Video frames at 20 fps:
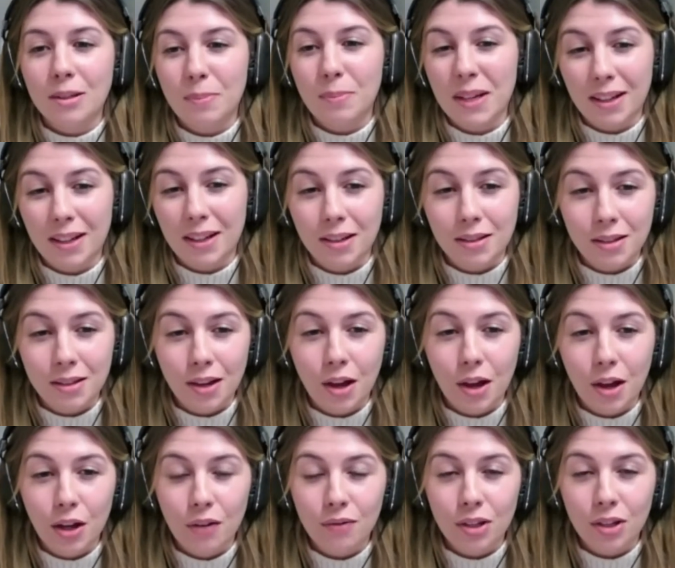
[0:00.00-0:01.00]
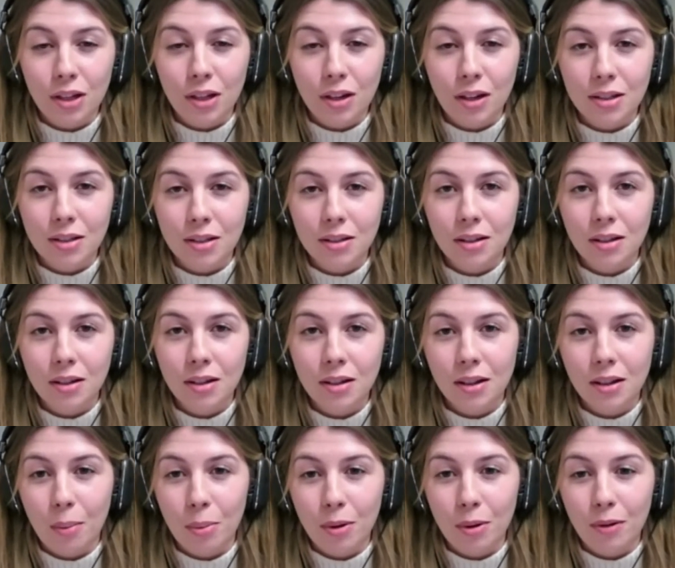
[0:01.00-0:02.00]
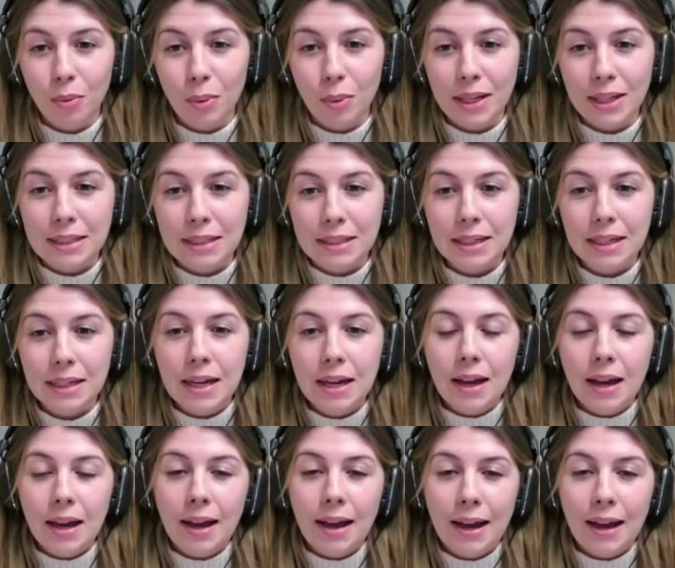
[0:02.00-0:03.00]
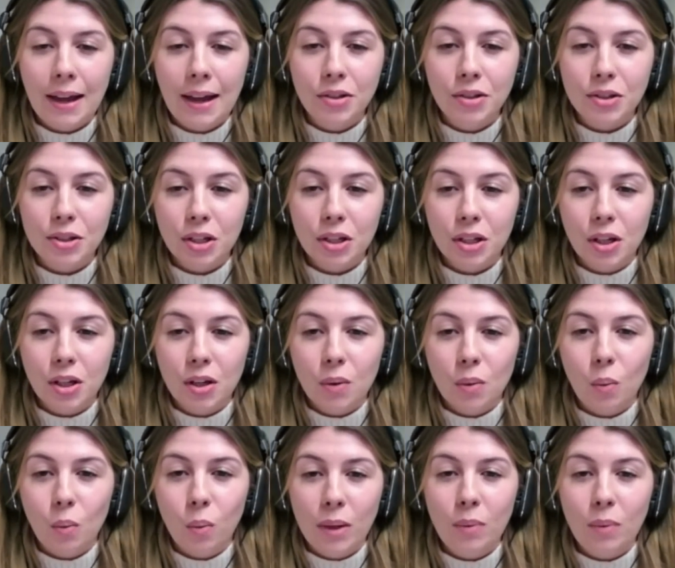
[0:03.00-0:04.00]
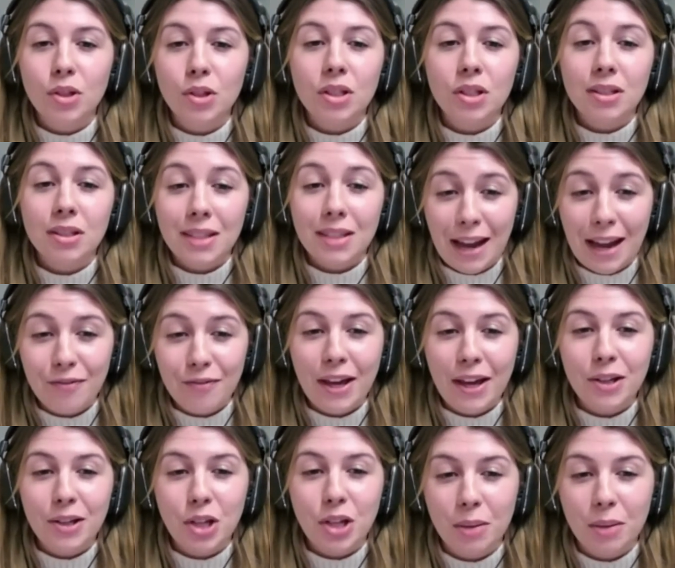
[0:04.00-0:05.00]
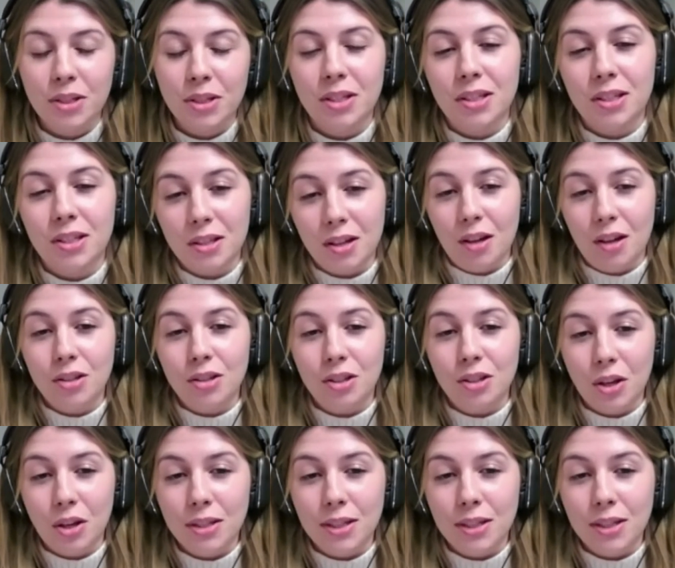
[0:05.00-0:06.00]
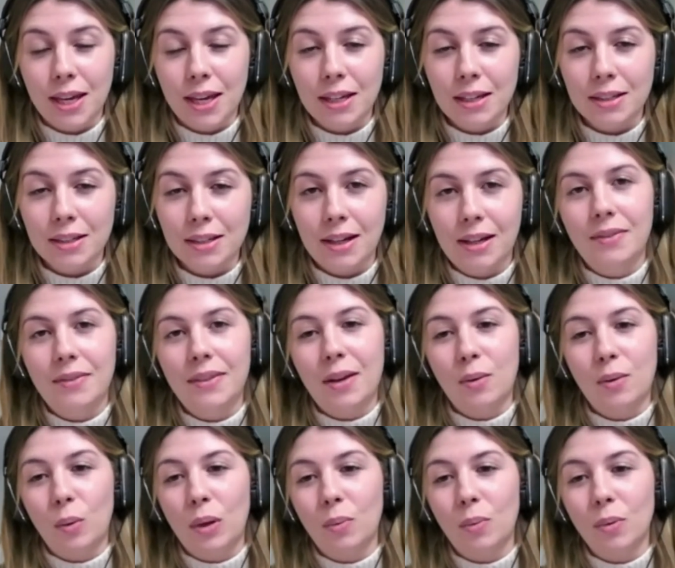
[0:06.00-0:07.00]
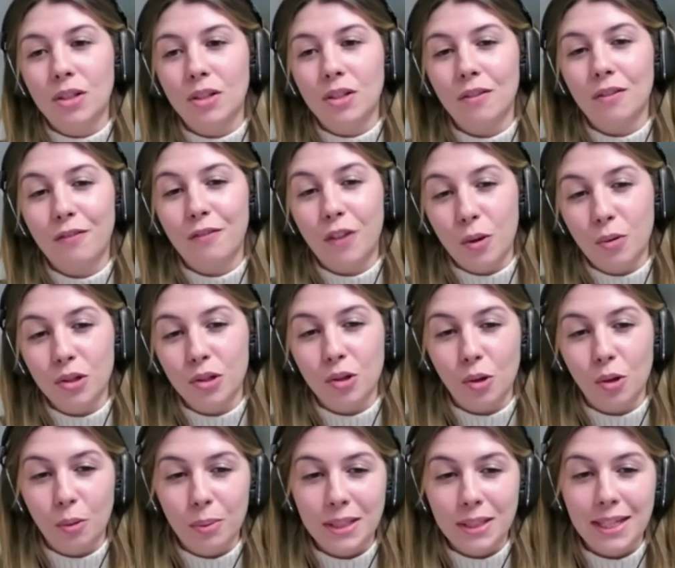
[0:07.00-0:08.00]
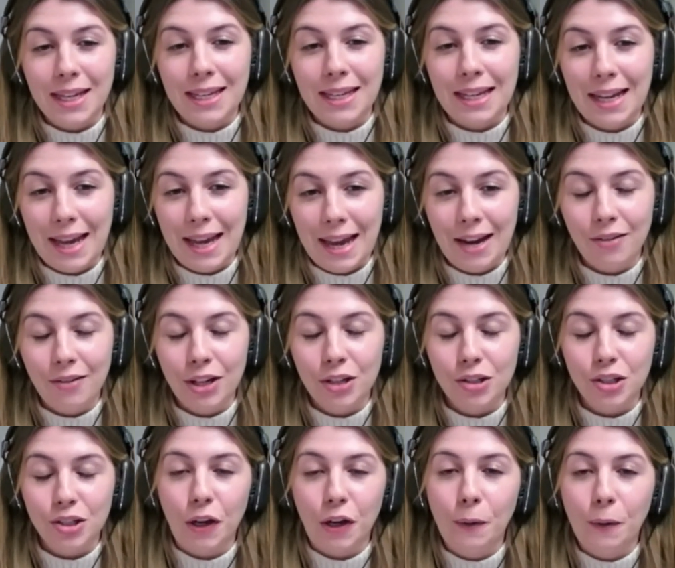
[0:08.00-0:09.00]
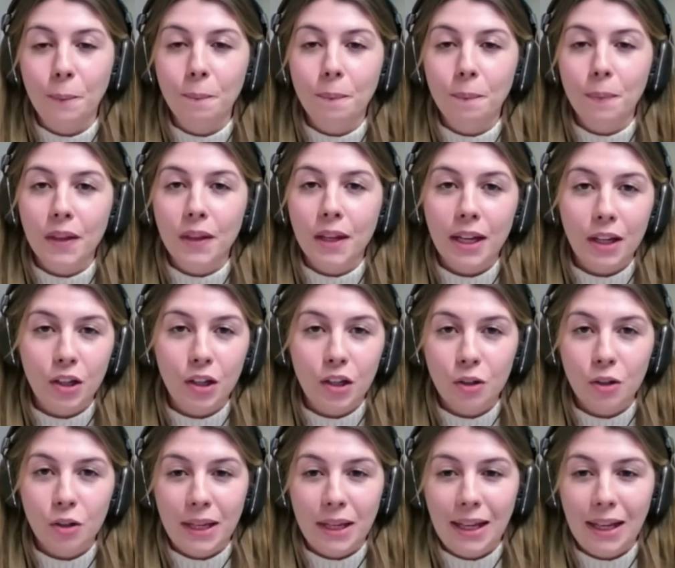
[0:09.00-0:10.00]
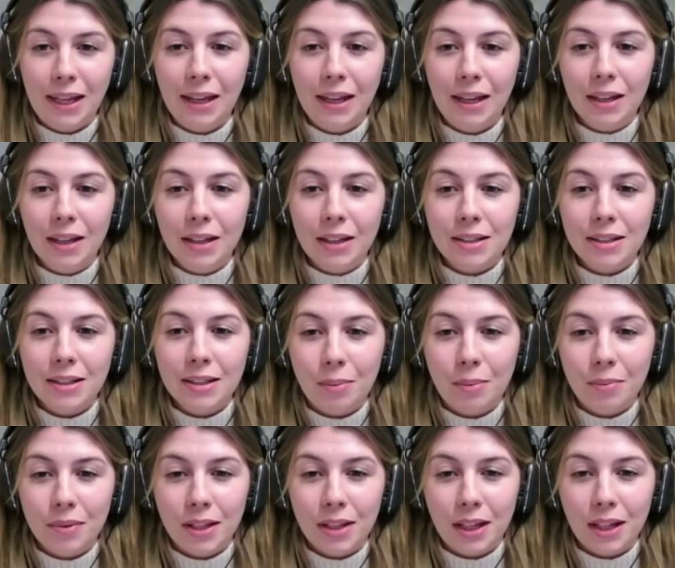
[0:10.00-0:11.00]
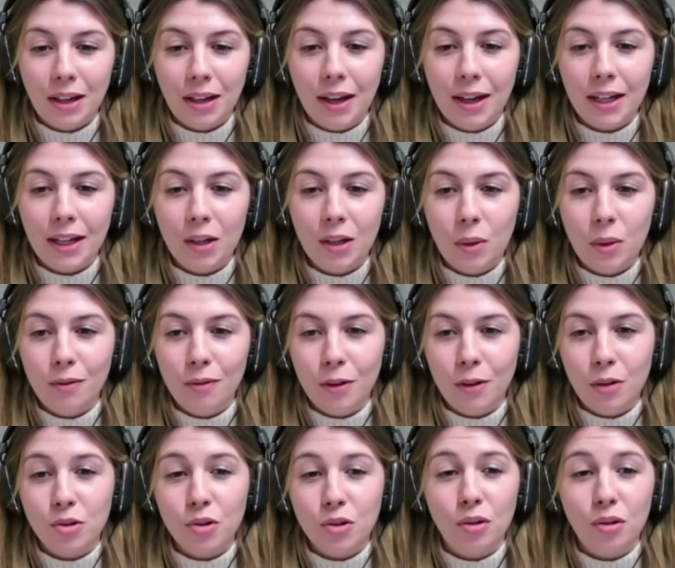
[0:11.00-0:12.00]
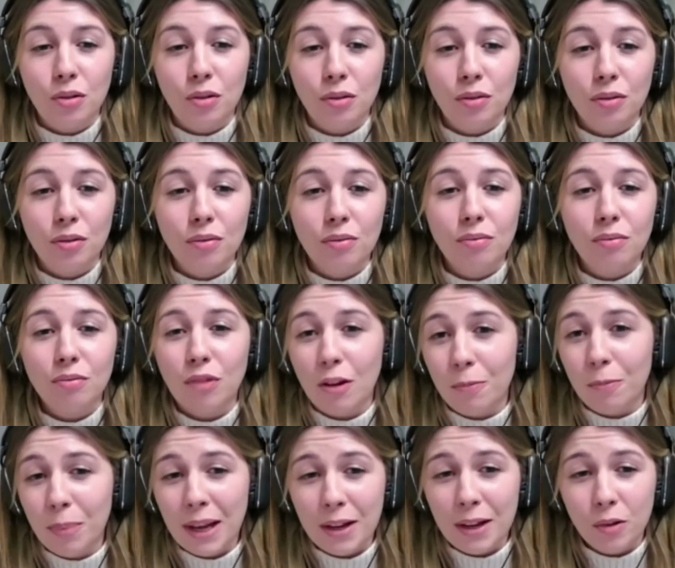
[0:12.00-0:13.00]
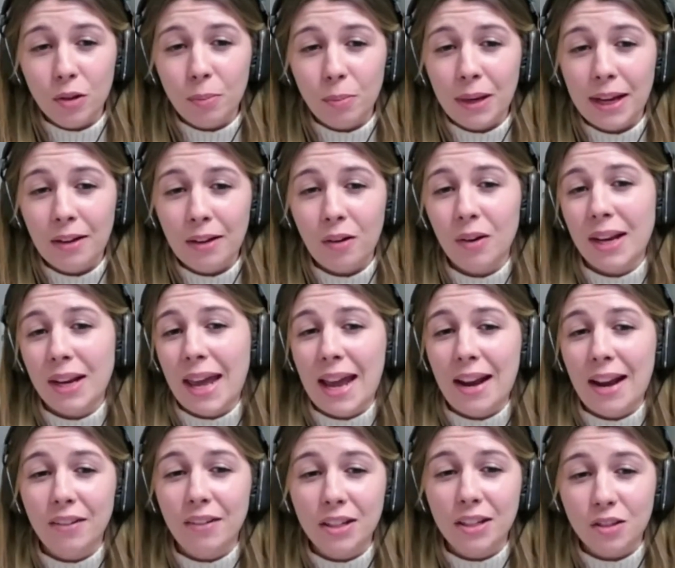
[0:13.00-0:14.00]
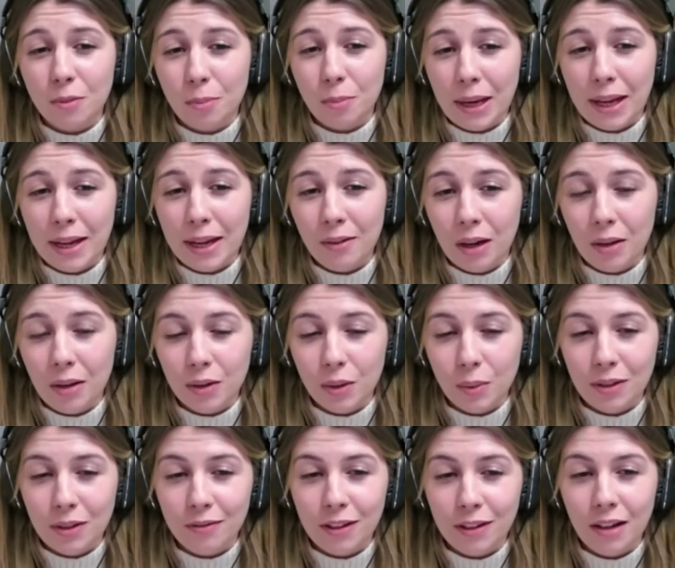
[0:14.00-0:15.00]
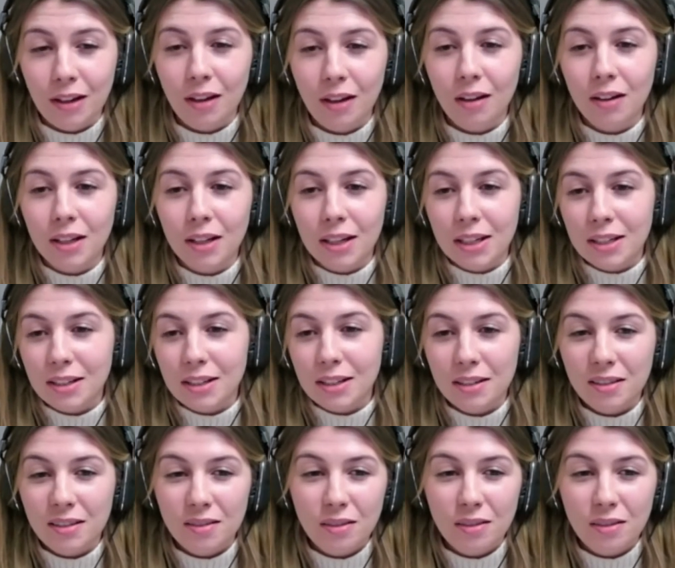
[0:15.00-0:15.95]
what has been a concern over the last couple of weeks. And we would have that time to discuss those things, and then we would focus on a particular area. So it could be something like we would focus on rough play on the playground, areas of the playground that we feel are